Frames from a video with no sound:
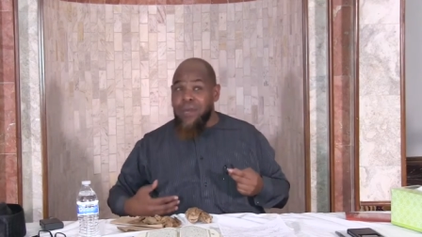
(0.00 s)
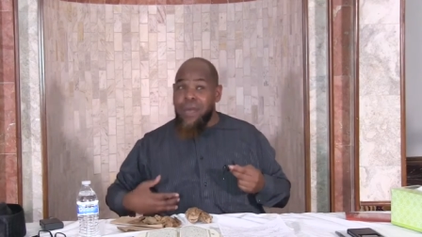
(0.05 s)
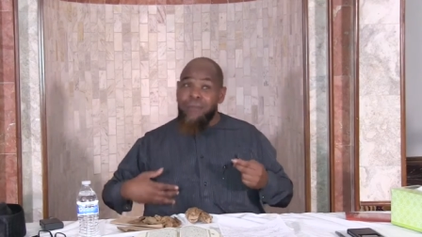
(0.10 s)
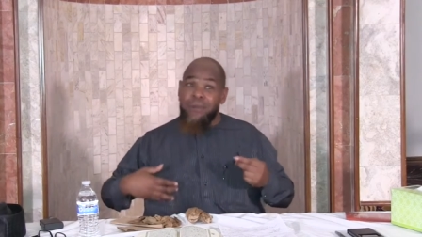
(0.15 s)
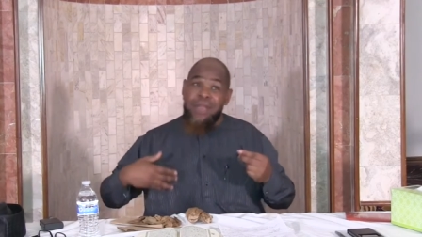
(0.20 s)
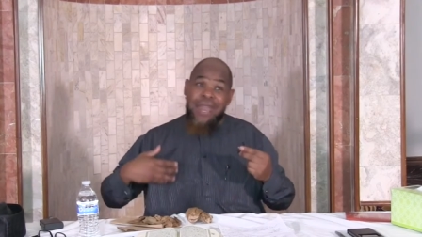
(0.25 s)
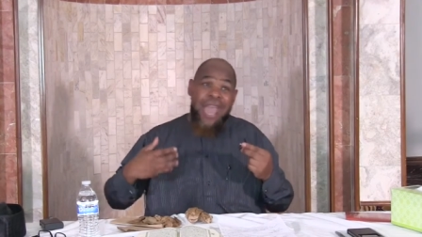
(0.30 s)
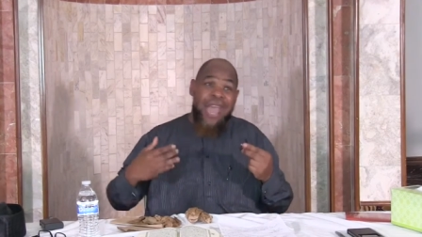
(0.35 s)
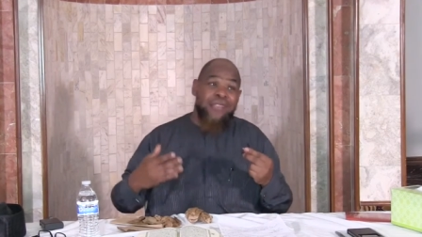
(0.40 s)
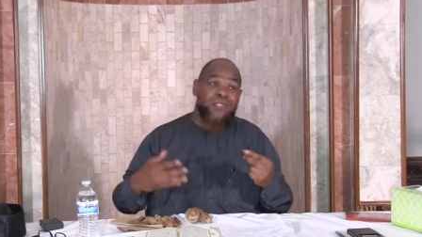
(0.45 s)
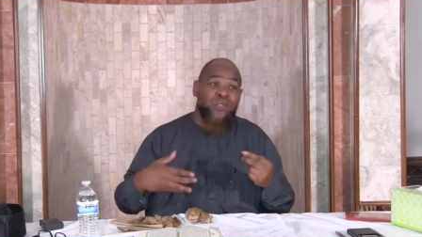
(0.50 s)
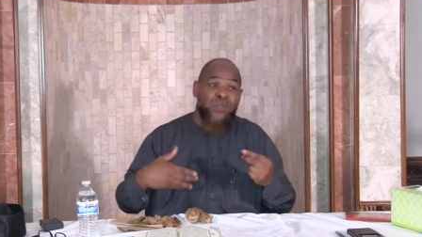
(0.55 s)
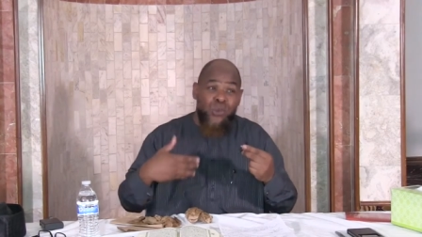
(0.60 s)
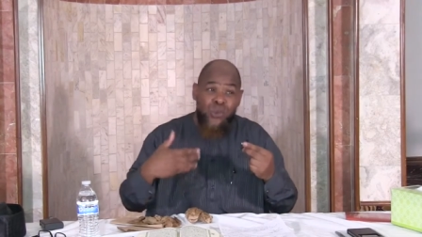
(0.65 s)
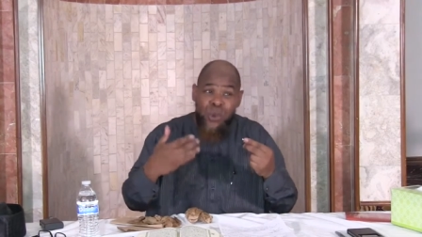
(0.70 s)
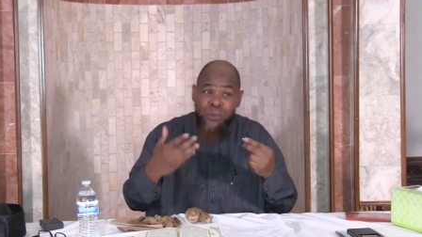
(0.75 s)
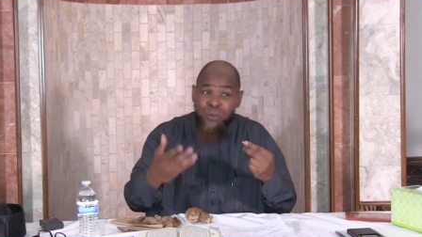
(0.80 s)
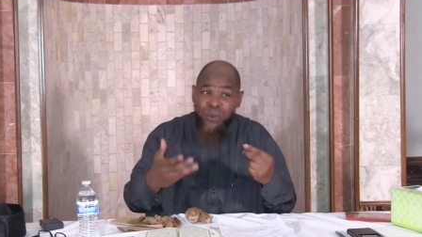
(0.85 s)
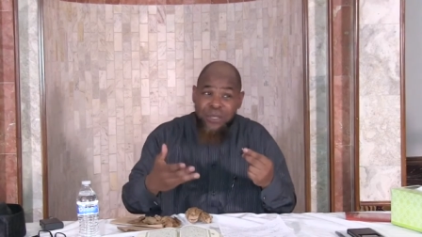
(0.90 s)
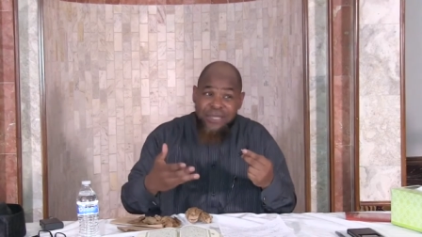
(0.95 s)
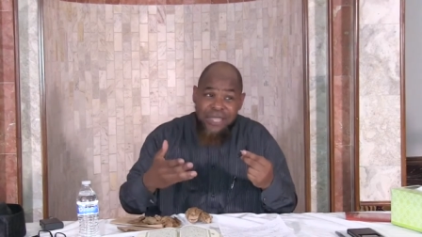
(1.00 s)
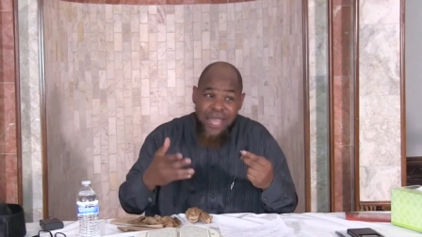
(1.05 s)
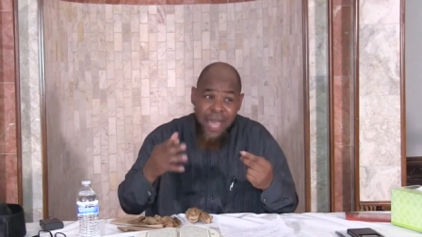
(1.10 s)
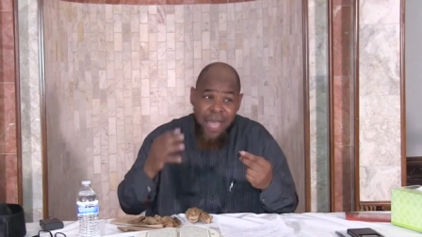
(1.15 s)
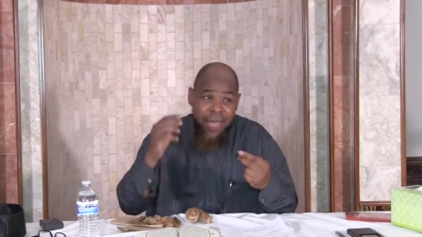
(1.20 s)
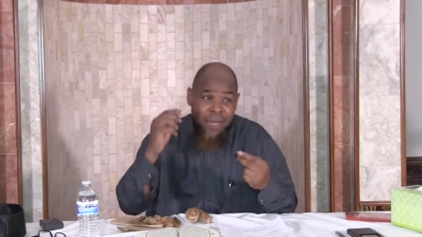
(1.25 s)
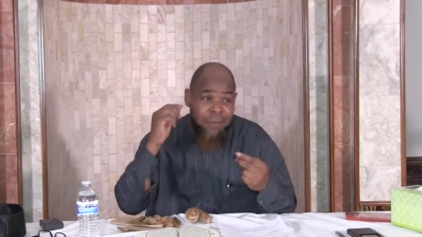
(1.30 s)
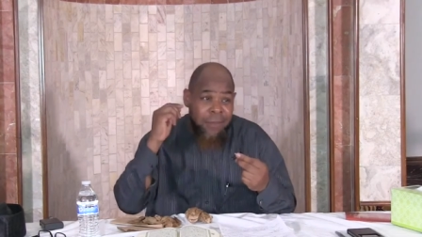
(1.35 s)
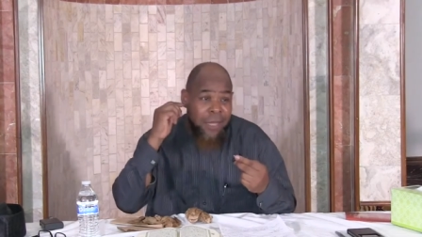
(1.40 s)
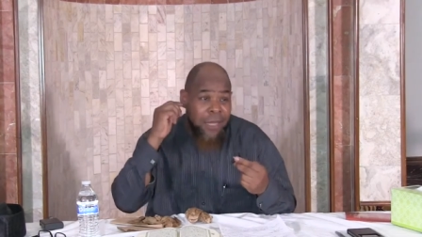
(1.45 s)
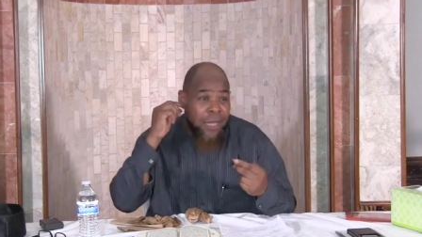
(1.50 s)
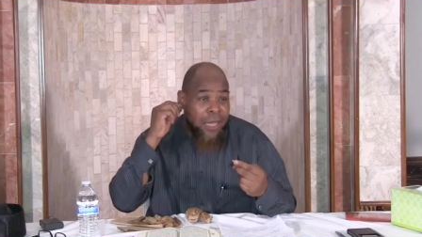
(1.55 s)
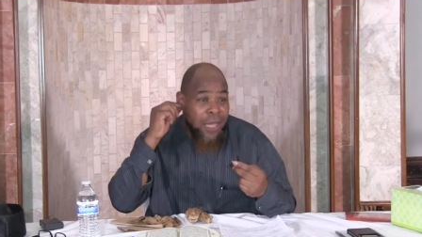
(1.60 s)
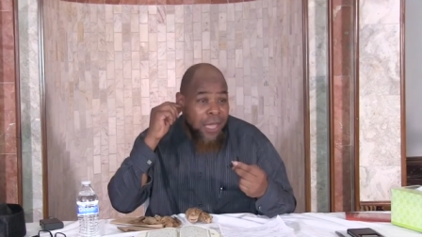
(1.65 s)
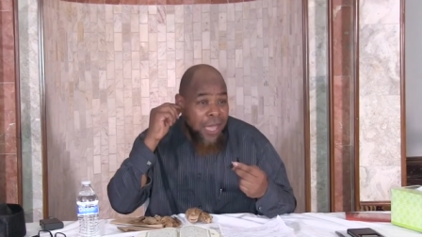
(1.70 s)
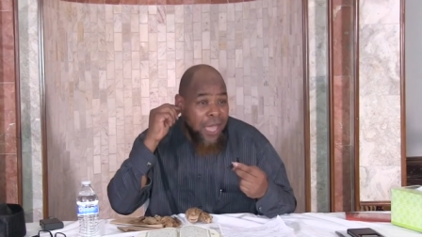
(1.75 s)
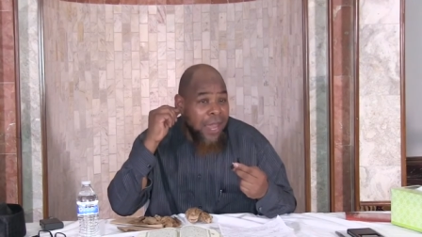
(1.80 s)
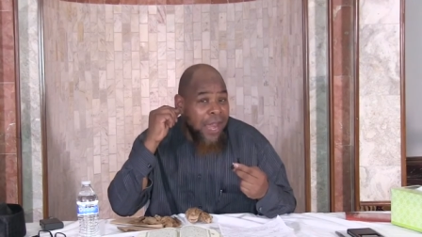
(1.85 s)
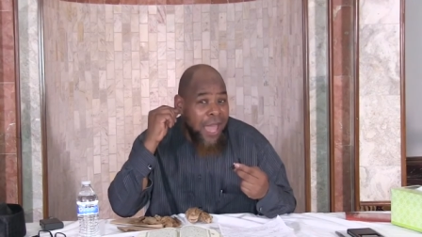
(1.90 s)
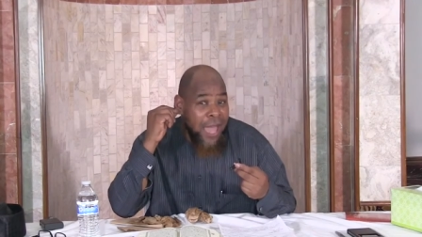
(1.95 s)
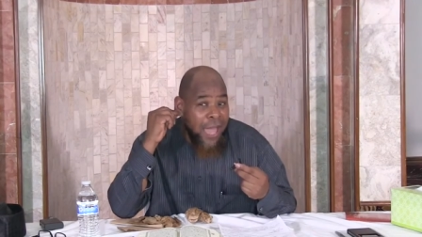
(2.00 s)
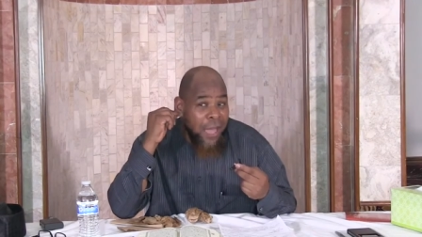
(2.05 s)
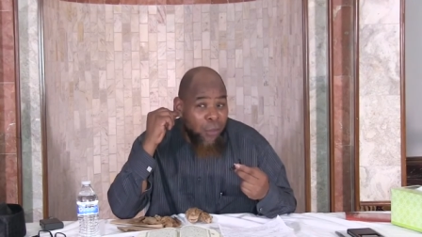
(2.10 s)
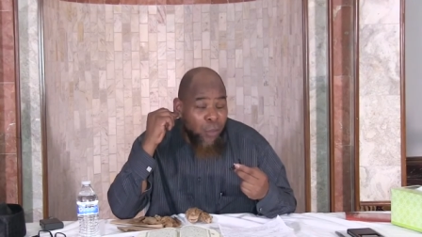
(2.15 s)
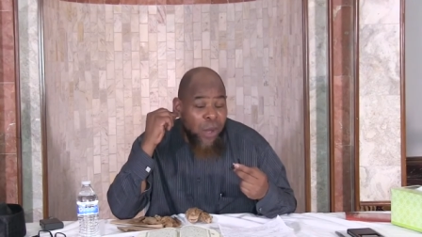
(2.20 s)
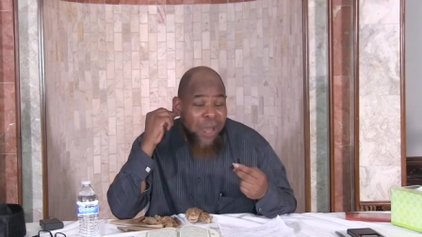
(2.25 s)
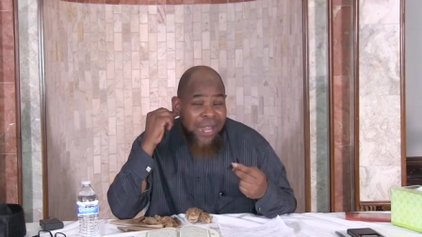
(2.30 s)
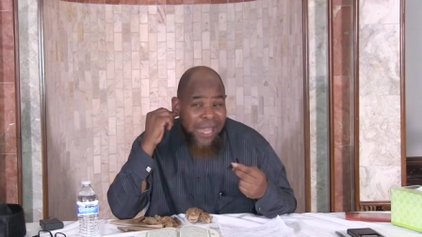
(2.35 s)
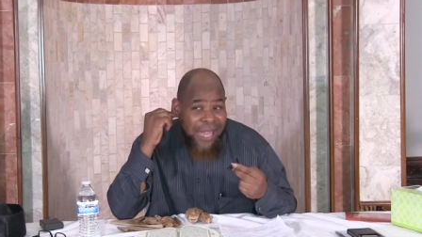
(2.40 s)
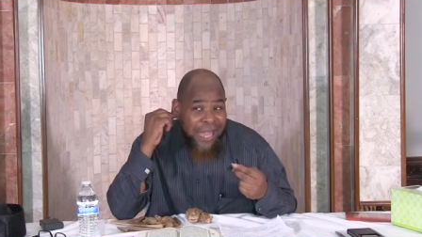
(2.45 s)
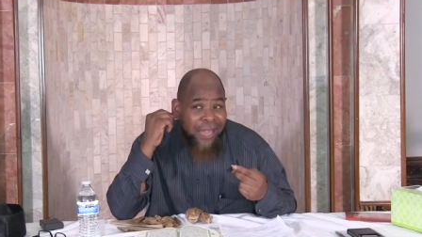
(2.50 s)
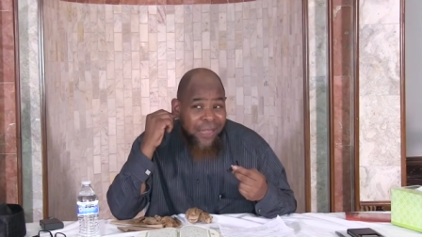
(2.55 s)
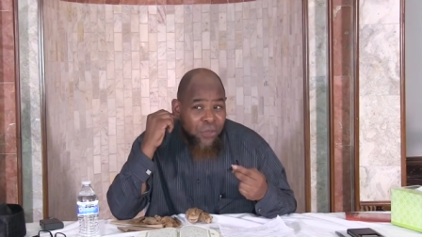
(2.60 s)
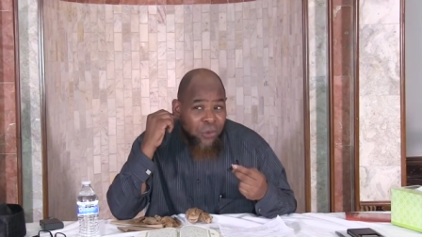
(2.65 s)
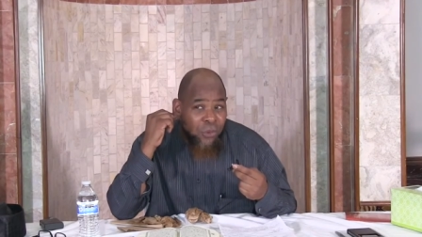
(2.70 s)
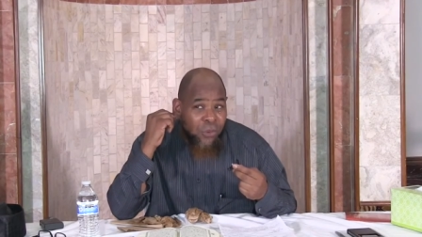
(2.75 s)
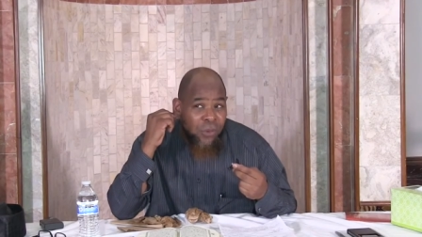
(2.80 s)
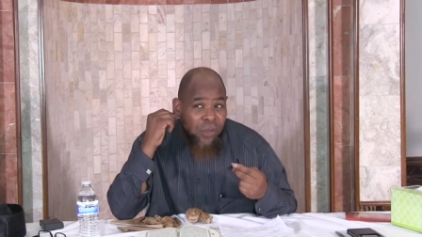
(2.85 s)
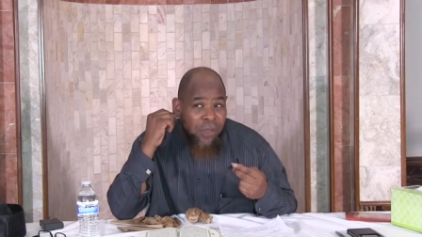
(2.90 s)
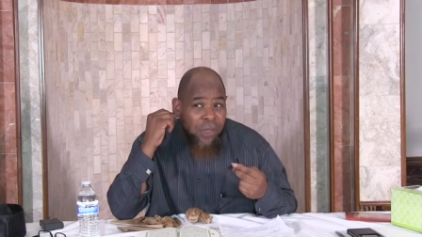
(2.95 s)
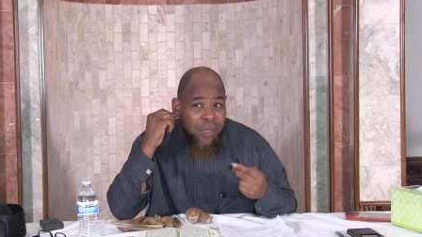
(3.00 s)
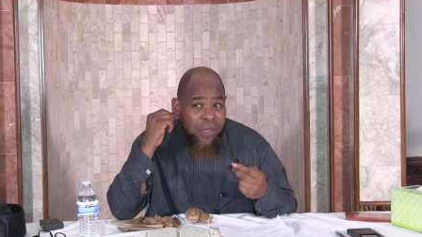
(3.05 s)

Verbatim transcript: so I'm going to ask you one more time, and I want to hear you.